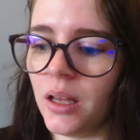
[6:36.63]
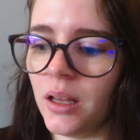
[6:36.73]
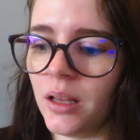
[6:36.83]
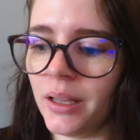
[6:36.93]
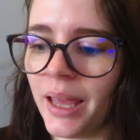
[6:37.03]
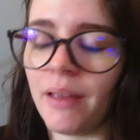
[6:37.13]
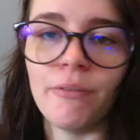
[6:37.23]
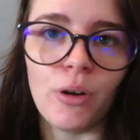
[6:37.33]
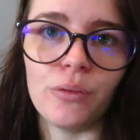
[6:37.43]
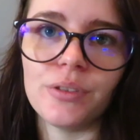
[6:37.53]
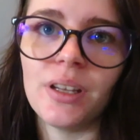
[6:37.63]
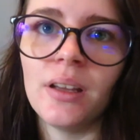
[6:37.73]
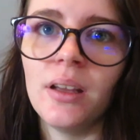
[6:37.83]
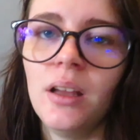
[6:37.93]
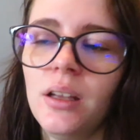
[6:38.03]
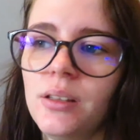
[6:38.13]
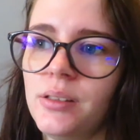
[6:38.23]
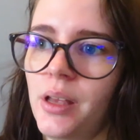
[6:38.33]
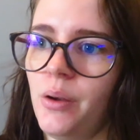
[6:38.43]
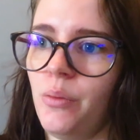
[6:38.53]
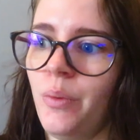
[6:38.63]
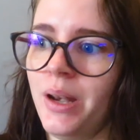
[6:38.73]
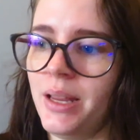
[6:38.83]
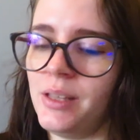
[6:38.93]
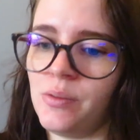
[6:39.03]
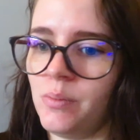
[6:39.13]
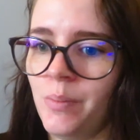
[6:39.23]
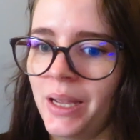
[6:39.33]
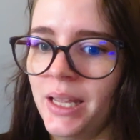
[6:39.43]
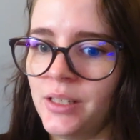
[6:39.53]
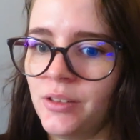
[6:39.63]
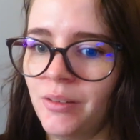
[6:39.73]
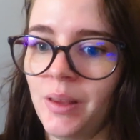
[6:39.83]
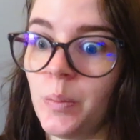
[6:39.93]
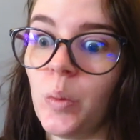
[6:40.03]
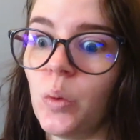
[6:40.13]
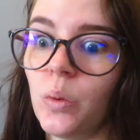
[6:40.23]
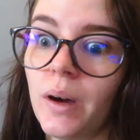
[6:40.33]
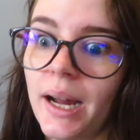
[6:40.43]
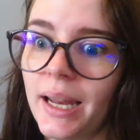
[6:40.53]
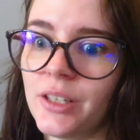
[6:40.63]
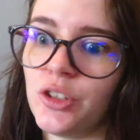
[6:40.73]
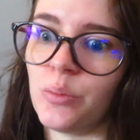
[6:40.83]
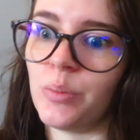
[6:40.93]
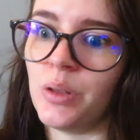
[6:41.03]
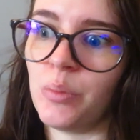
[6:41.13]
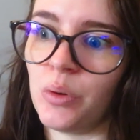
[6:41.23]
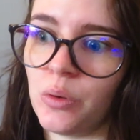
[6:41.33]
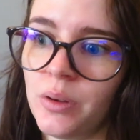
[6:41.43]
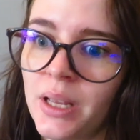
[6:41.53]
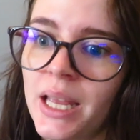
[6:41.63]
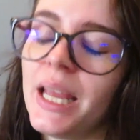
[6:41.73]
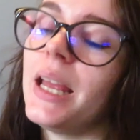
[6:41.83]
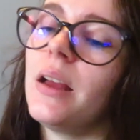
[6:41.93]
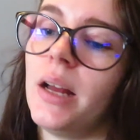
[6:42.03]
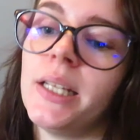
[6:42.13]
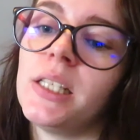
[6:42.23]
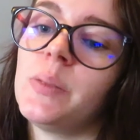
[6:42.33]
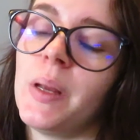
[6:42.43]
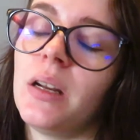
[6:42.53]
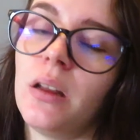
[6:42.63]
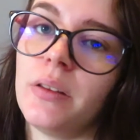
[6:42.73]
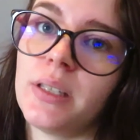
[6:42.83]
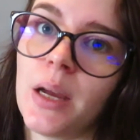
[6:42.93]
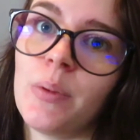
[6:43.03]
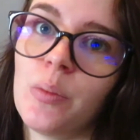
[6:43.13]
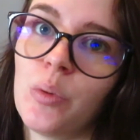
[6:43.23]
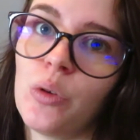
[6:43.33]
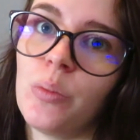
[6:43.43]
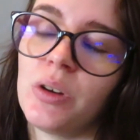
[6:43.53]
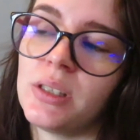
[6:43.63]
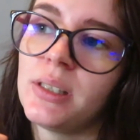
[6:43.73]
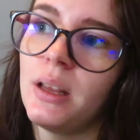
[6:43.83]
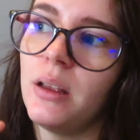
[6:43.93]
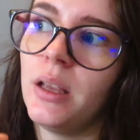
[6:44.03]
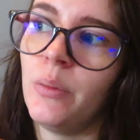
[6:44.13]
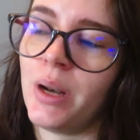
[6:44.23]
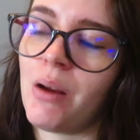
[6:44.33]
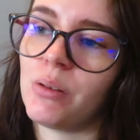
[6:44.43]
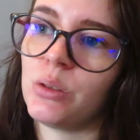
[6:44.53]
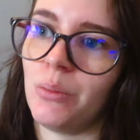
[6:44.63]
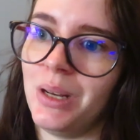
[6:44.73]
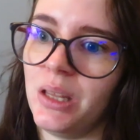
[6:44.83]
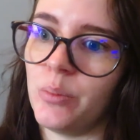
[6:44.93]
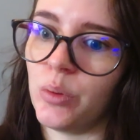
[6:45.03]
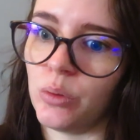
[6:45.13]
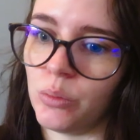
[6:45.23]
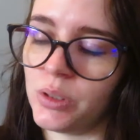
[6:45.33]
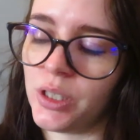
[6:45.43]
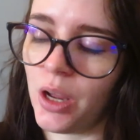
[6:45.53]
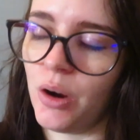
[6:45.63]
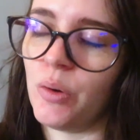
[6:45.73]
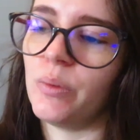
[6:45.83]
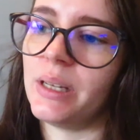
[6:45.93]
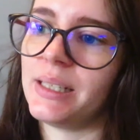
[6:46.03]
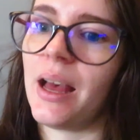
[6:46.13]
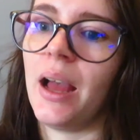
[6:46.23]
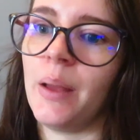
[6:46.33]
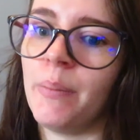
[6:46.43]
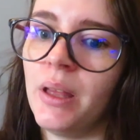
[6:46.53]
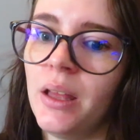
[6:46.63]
get involved. So when my kids are in the pool, I like to jump in the pool. I did spend a lot of the time in the pool, because when I was swimming in the pool was the only time